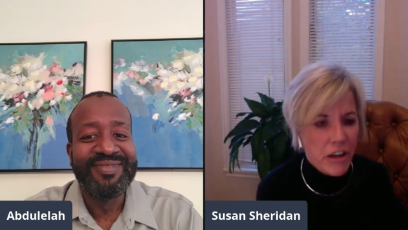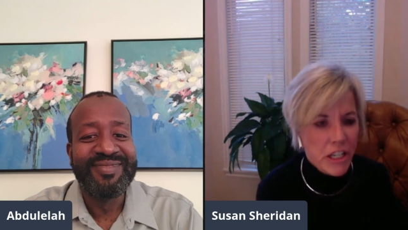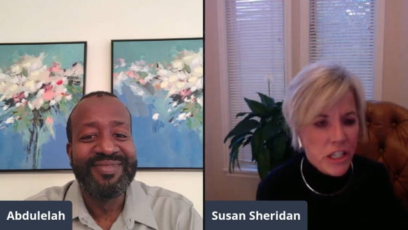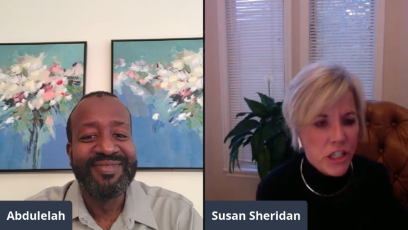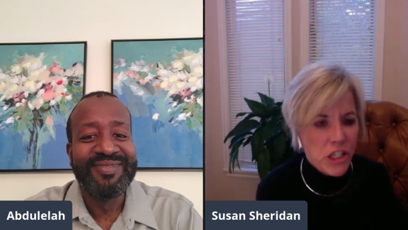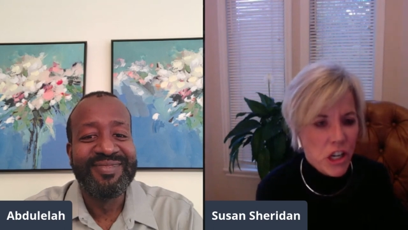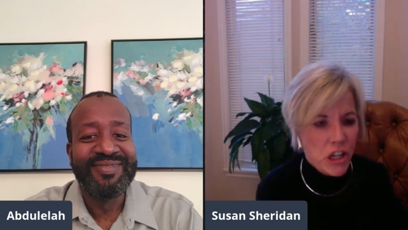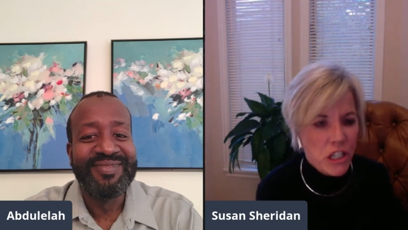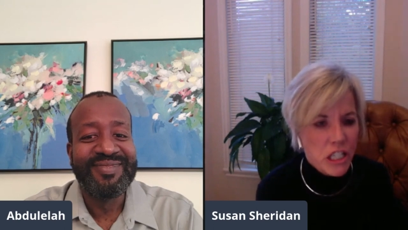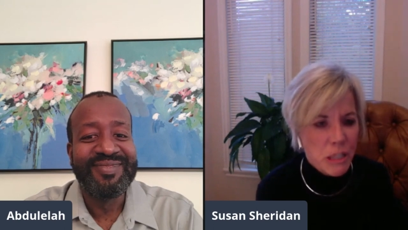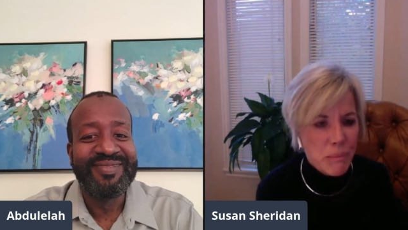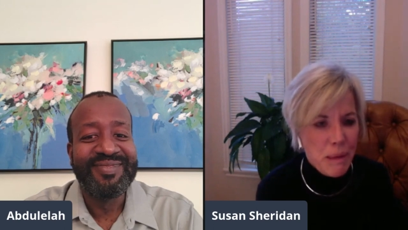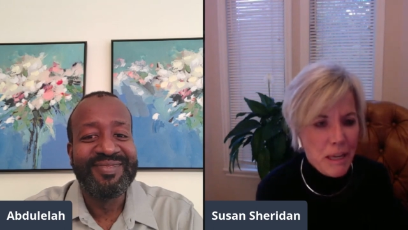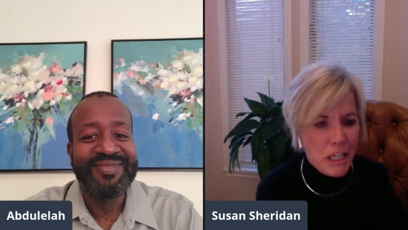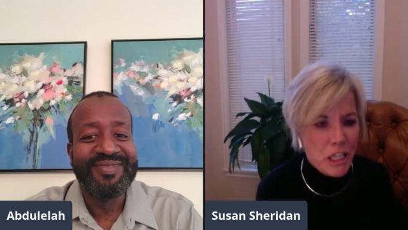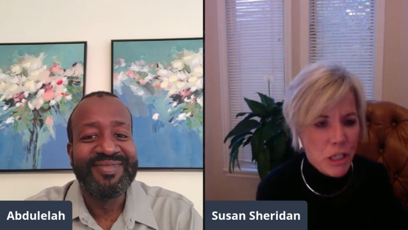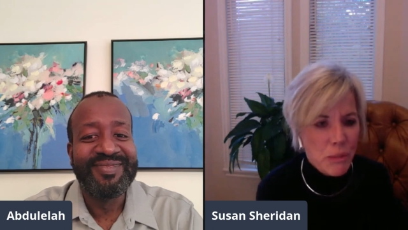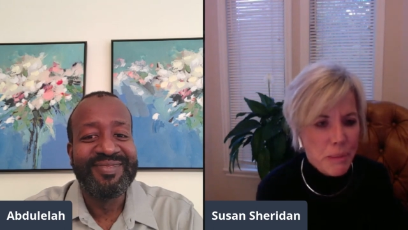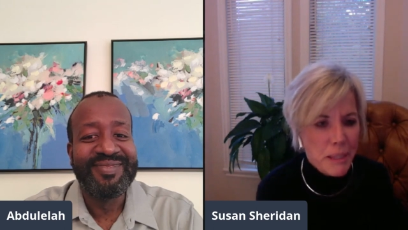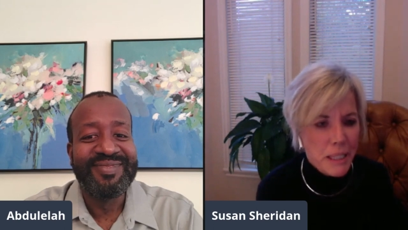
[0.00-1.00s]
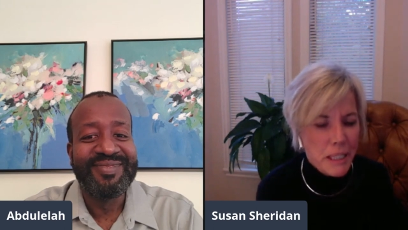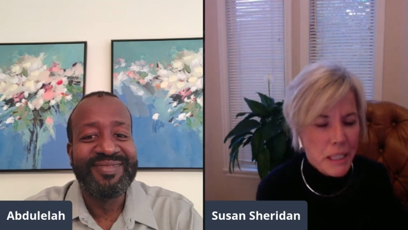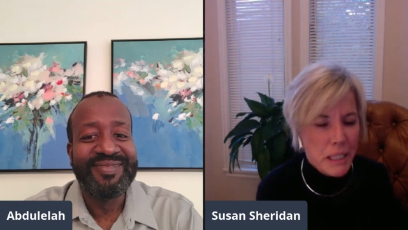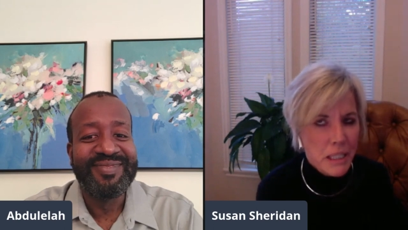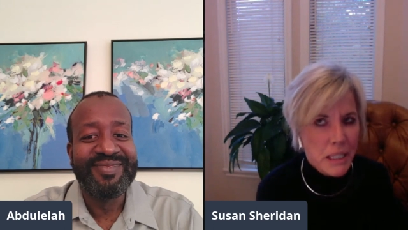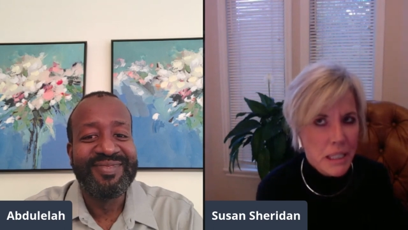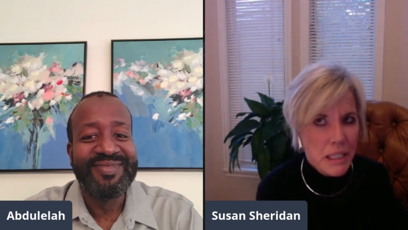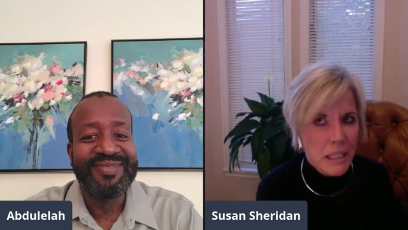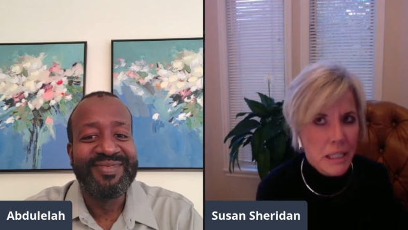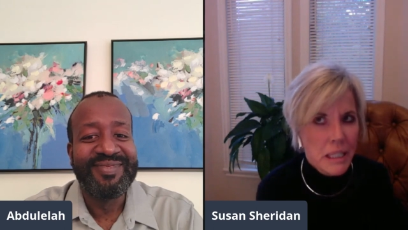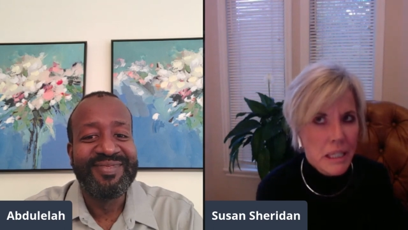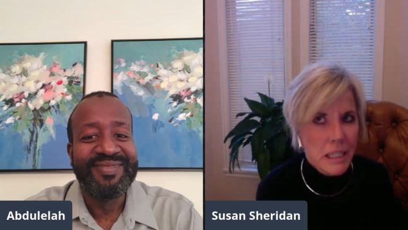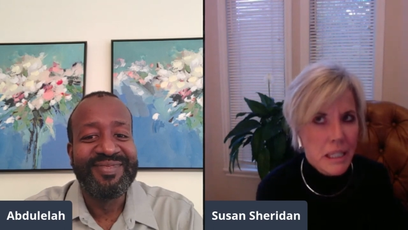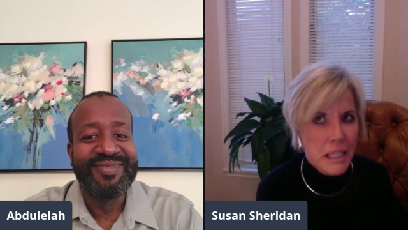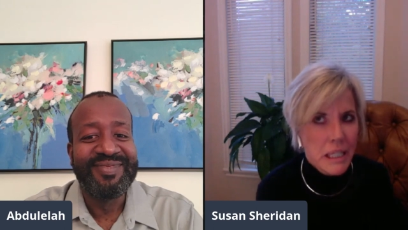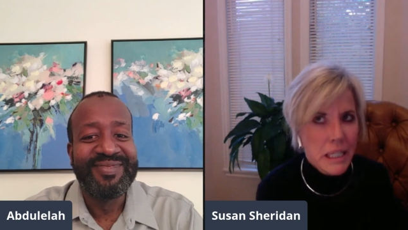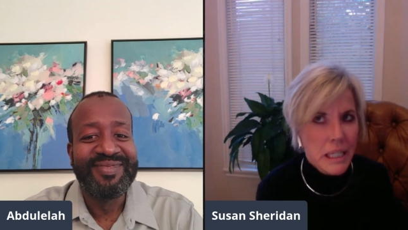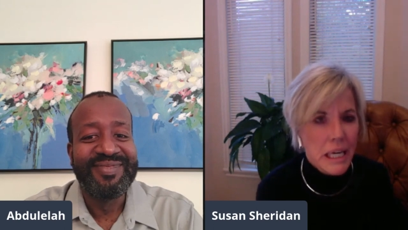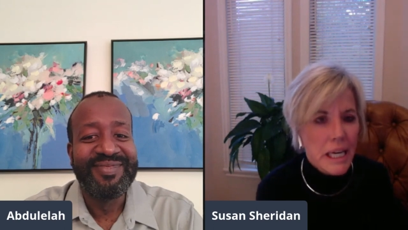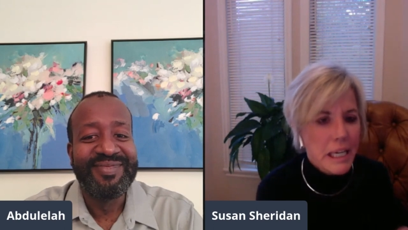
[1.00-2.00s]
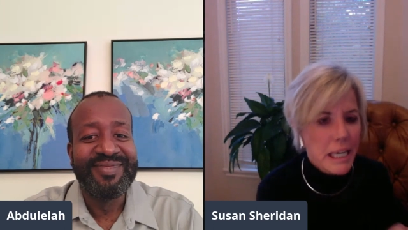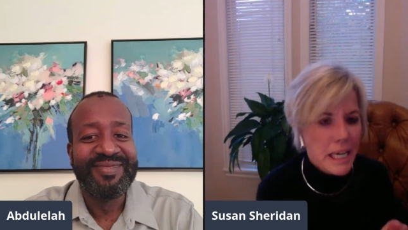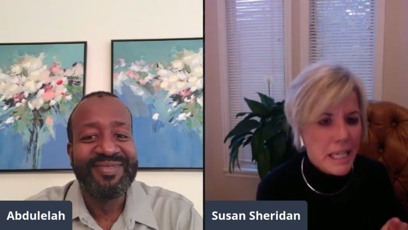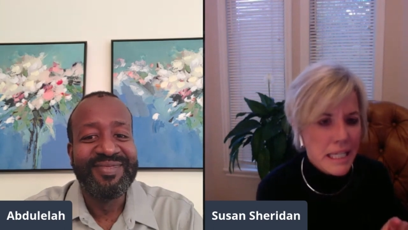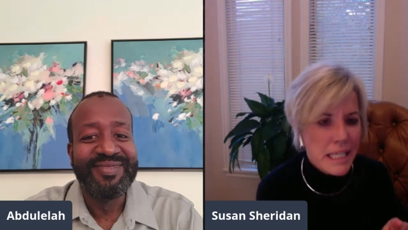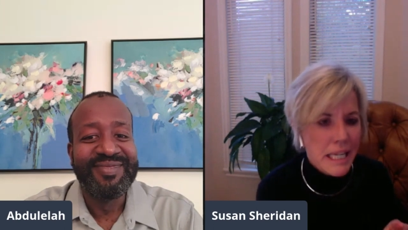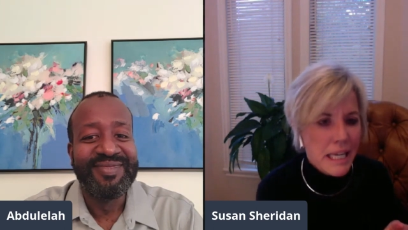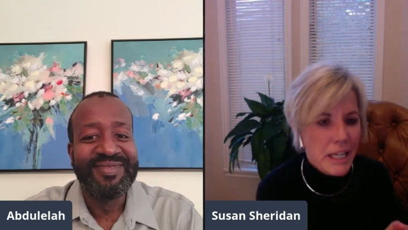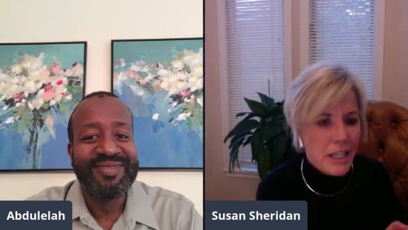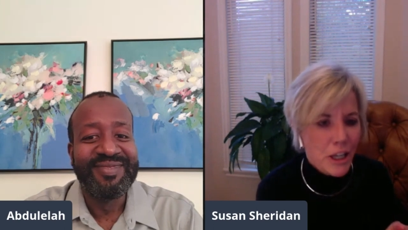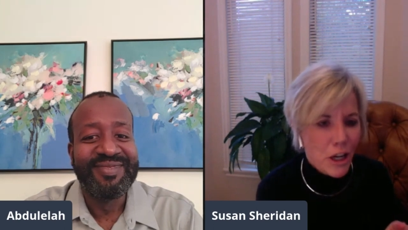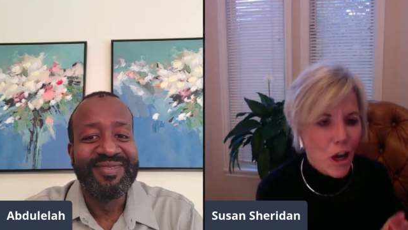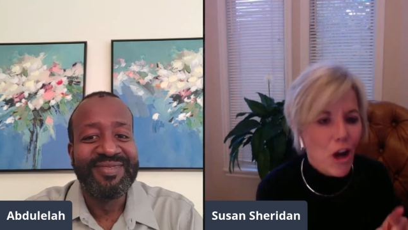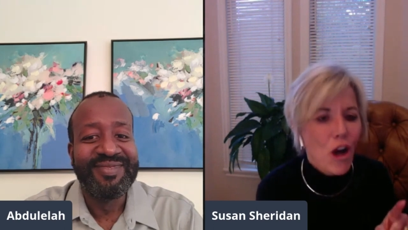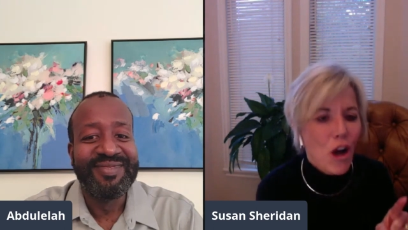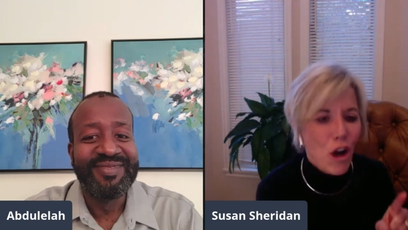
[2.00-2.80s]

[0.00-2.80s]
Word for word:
Speaker 1: in jaundice management. And I said,